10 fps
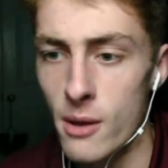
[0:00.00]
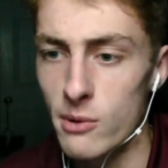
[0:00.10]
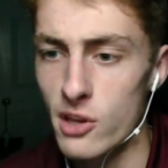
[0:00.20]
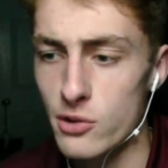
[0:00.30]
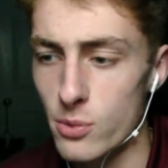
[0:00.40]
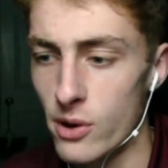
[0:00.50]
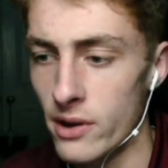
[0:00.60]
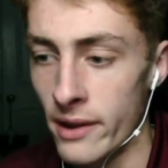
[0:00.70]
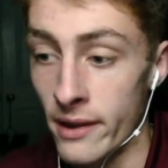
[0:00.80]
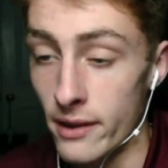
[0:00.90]
But this
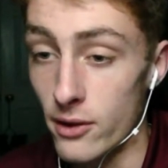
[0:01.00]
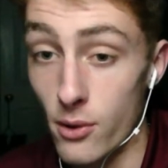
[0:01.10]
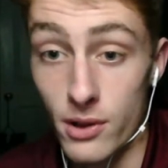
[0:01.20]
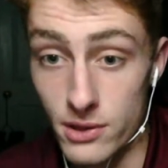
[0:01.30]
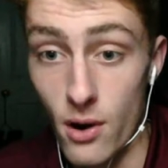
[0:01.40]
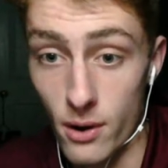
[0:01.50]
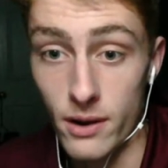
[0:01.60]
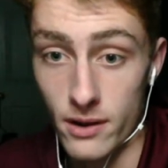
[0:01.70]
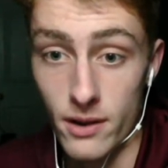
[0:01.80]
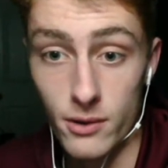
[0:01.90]
one, you know, it's
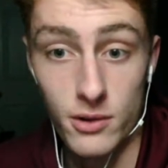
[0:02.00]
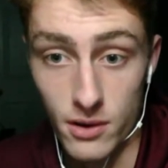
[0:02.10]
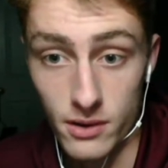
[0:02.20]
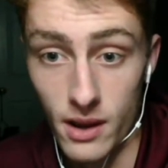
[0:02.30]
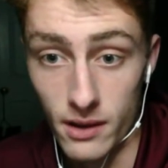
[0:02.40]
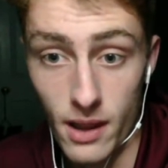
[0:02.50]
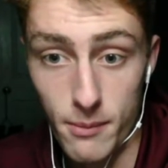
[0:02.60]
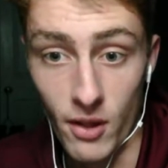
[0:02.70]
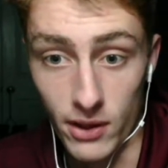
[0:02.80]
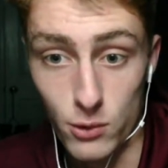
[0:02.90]
already it was it
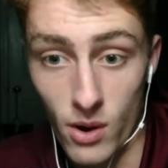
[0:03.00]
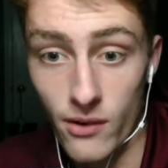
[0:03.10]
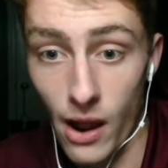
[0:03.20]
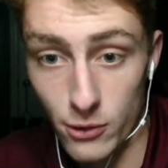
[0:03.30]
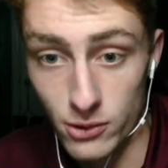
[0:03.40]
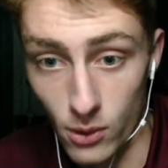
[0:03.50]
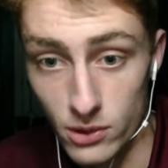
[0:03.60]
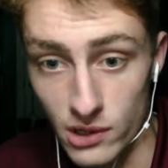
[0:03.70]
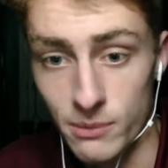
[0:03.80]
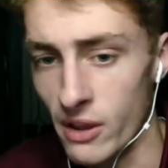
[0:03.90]
came out like 12 hours ago
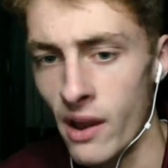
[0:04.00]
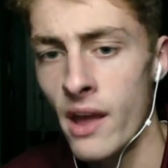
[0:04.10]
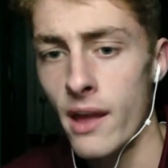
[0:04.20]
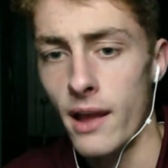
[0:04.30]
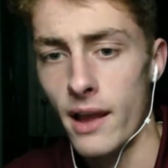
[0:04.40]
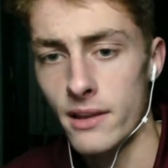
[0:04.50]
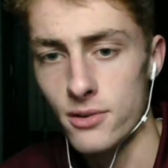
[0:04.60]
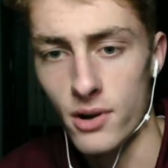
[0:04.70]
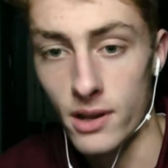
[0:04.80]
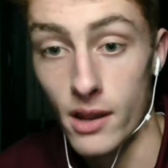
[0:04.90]
or something, and
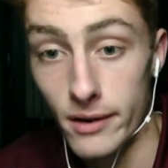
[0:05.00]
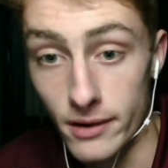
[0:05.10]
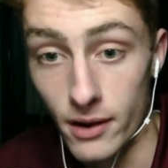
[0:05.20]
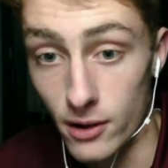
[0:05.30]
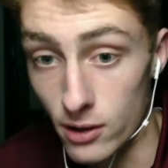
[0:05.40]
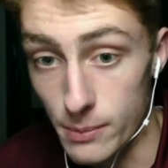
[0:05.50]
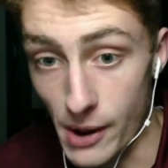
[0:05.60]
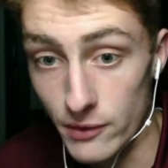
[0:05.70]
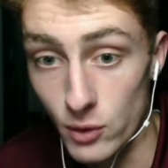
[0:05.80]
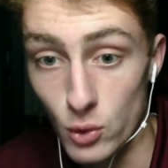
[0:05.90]
it's already gaining a good
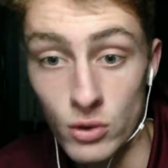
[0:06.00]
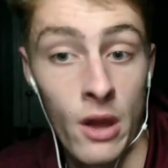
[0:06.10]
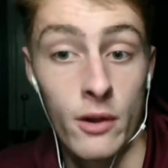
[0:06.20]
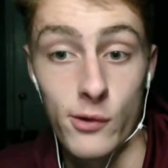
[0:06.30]
amount of views.